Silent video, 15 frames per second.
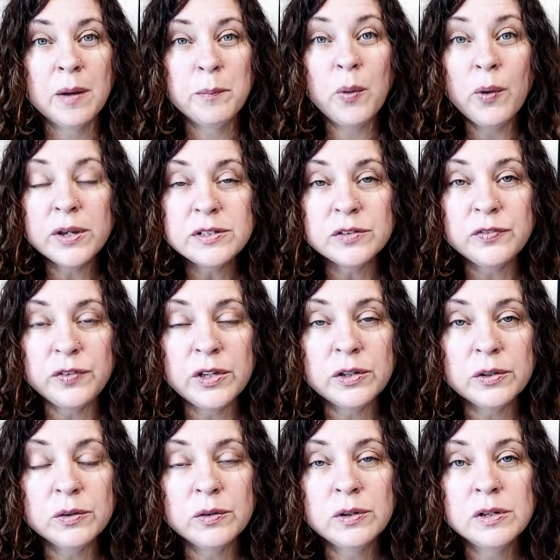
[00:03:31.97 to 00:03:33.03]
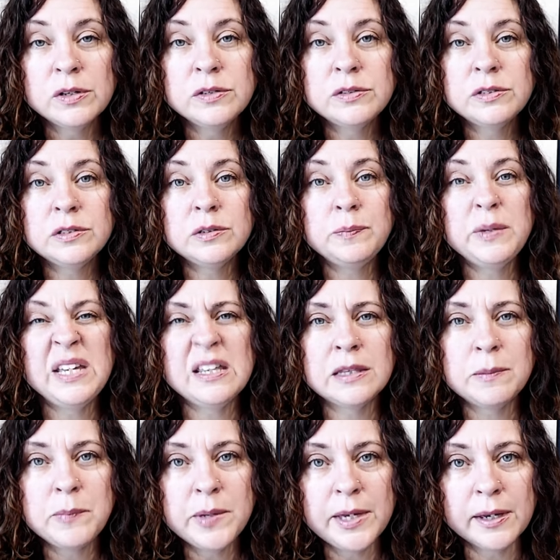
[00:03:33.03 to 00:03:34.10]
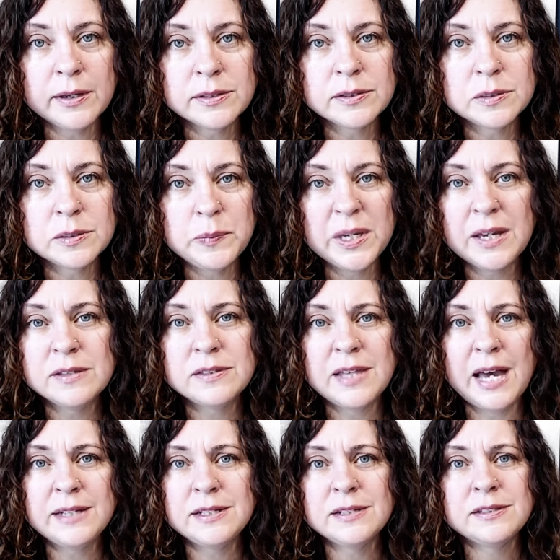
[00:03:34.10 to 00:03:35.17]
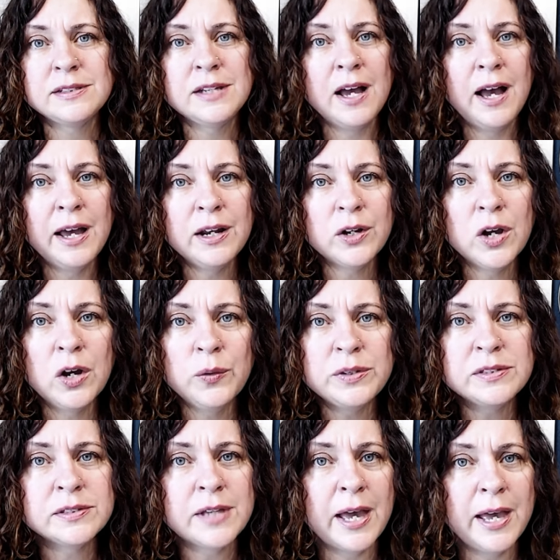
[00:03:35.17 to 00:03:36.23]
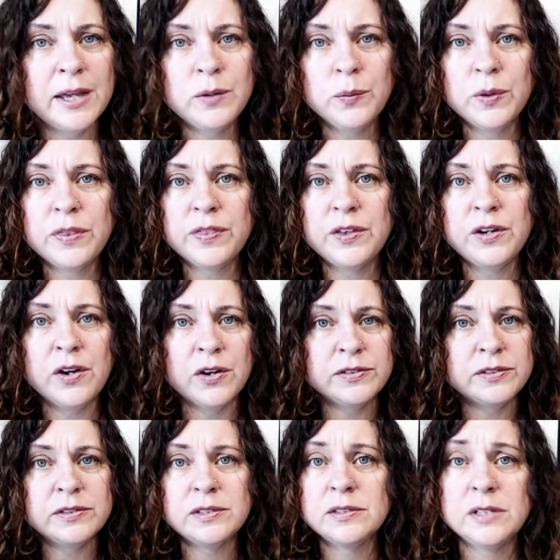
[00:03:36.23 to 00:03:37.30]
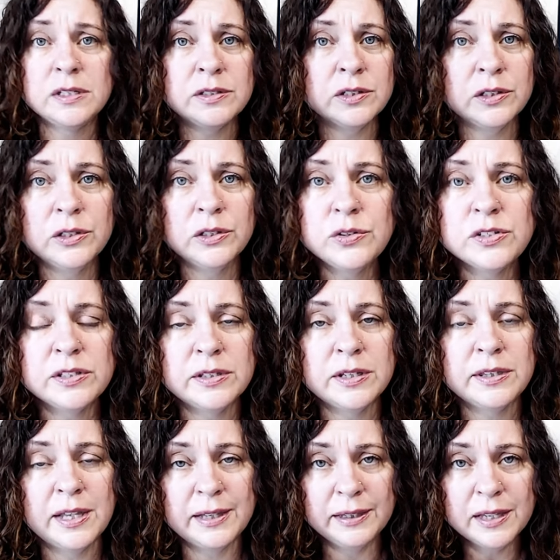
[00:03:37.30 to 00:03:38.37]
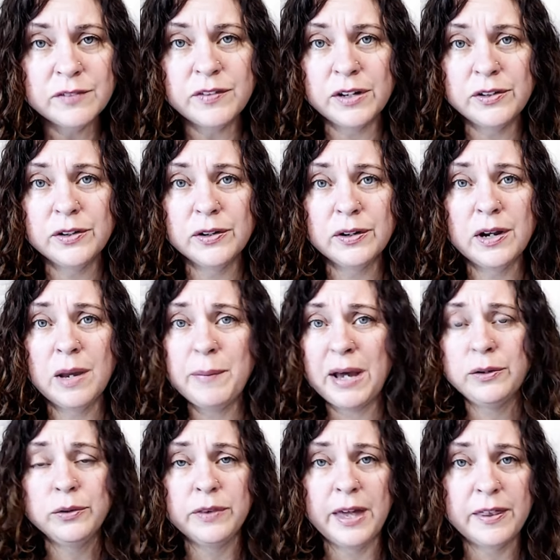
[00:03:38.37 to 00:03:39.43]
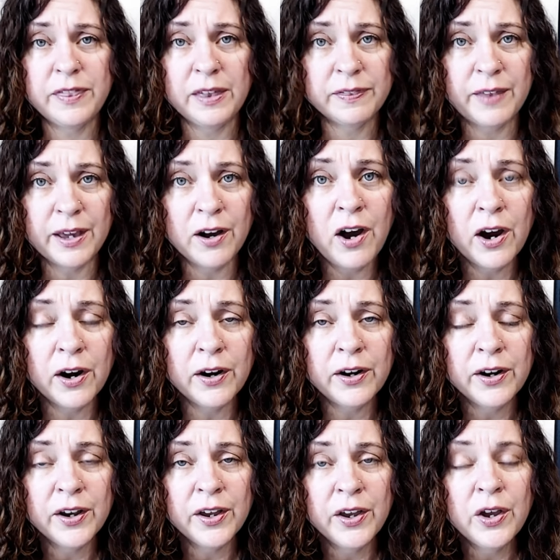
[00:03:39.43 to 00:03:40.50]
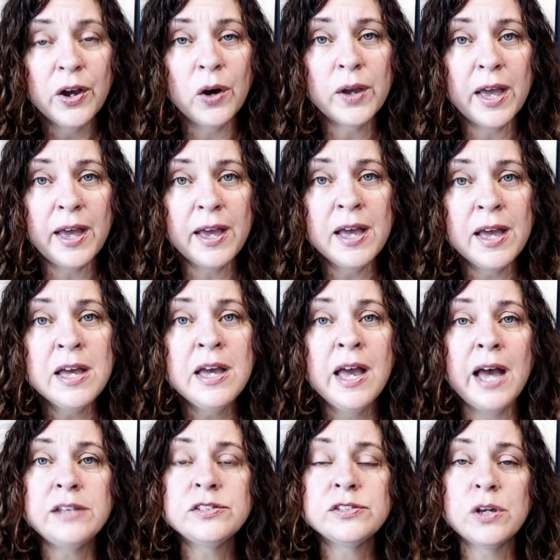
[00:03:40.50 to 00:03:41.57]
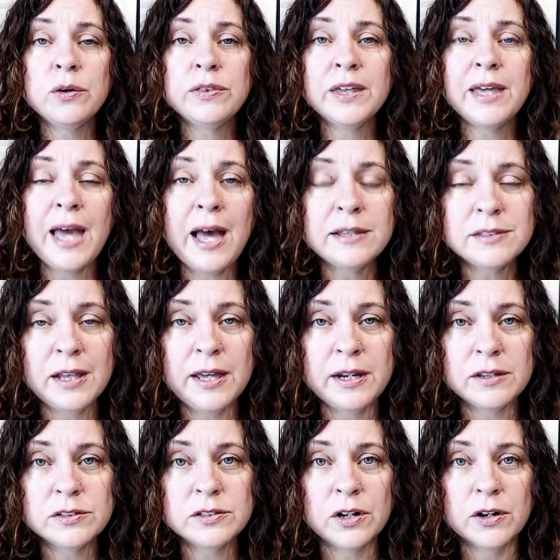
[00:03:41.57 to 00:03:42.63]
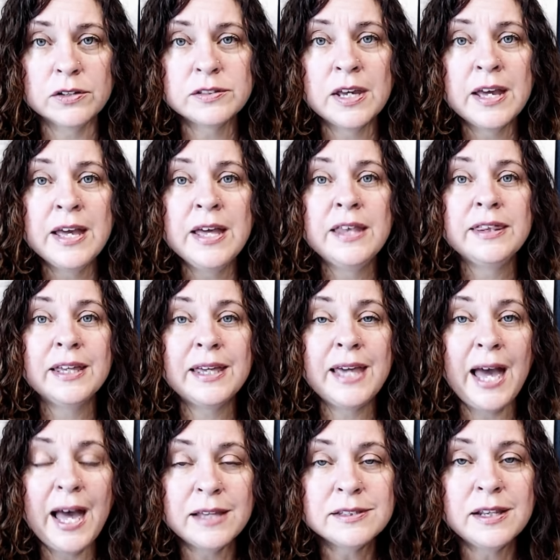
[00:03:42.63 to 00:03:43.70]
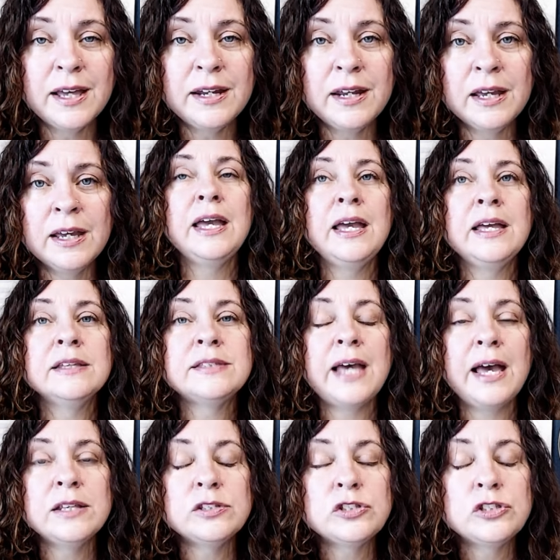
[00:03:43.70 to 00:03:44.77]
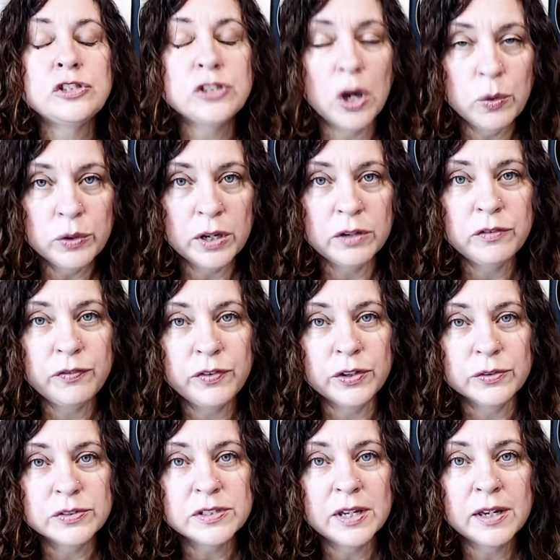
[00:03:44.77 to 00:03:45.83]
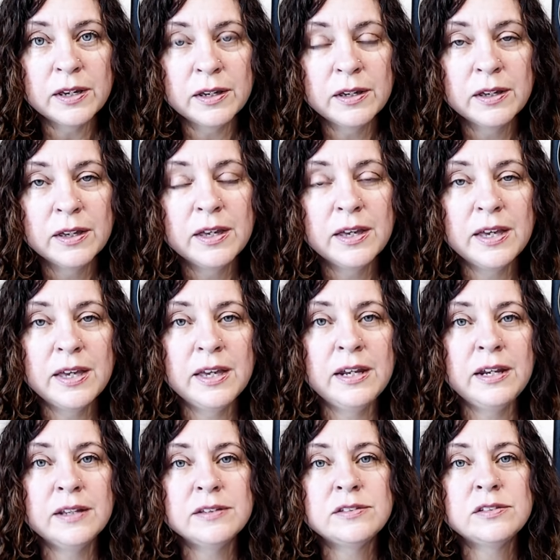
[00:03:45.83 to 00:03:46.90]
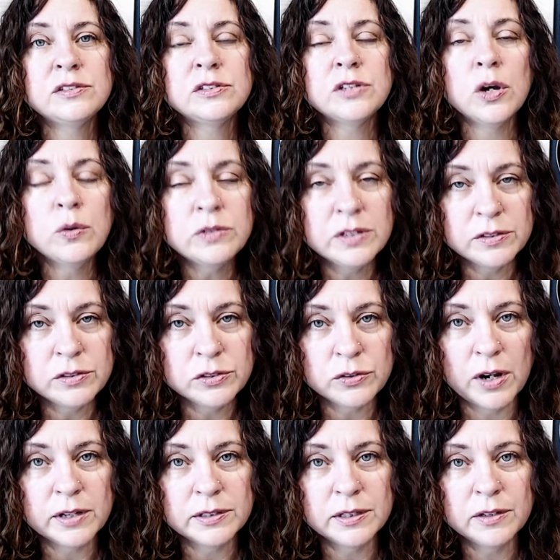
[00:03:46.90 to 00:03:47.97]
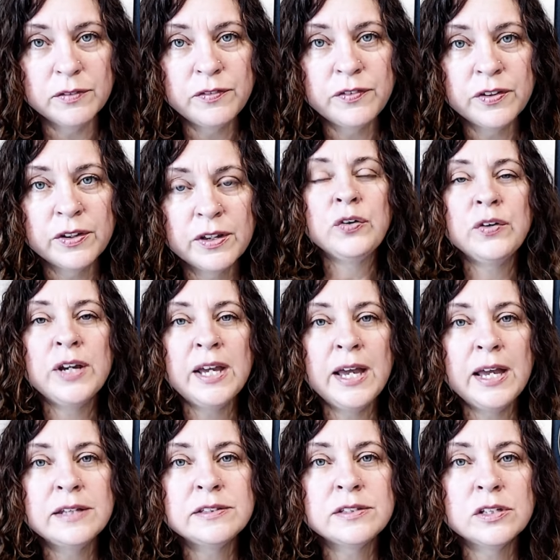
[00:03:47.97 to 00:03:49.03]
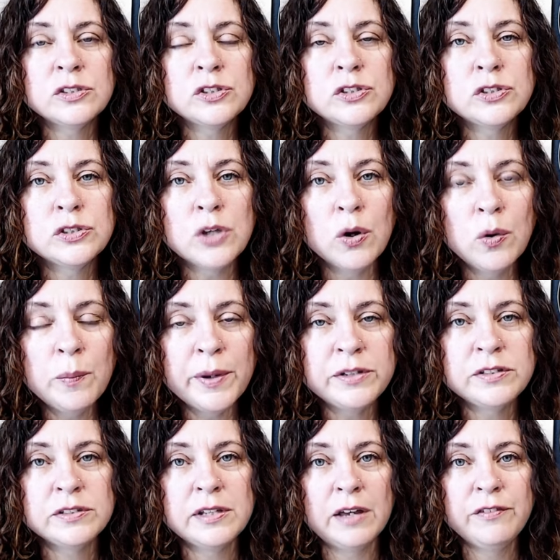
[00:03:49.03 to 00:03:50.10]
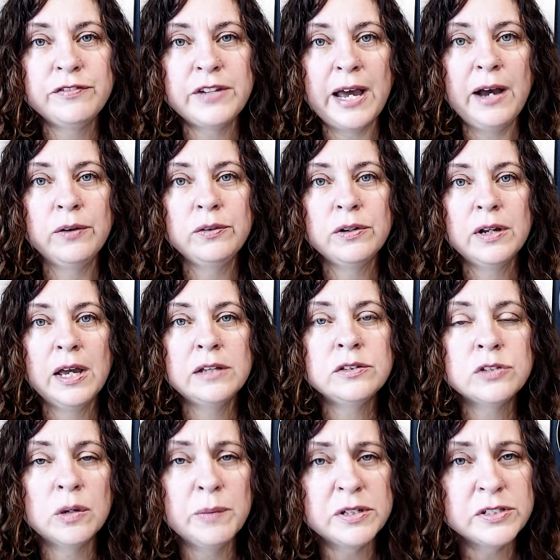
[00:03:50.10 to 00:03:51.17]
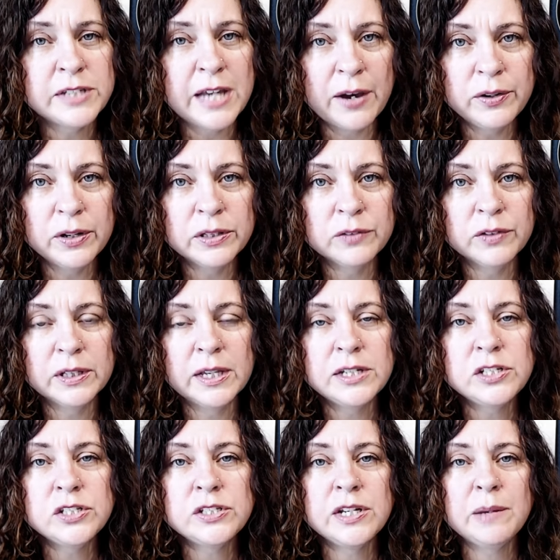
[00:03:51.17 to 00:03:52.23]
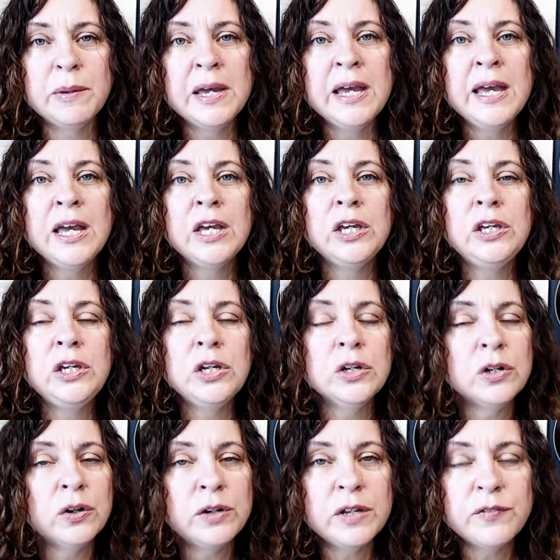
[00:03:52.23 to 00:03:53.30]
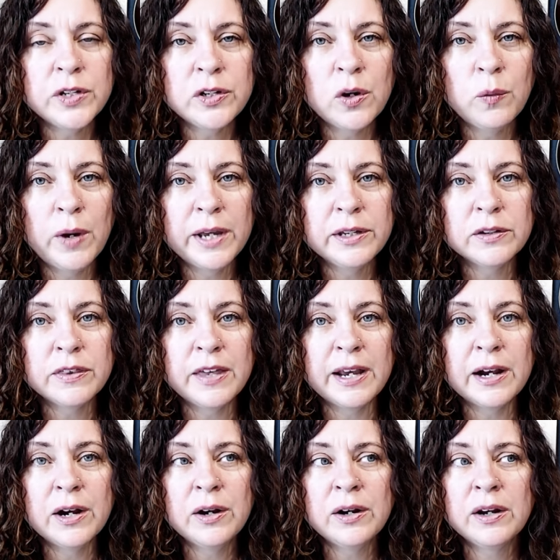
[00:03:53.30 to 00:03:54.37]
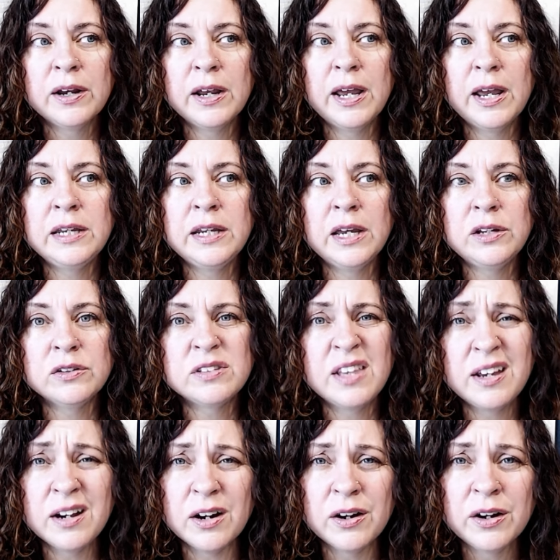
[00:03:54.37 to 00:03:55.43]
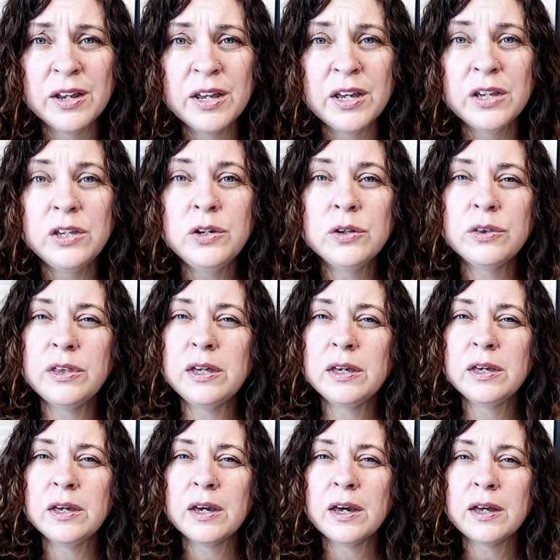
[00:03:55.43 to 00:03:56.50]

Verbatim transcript: point of view to be in the mix, because that does not coincide with the narcissistic delusion that they live under about who they think they are. Okay? And so the gaslighting starts. The gaslighting is so confusing. It is so destructive, creates so much self-doubt and so much doubt in the relationship. You don't even know why you're there, and yet you're there. You think,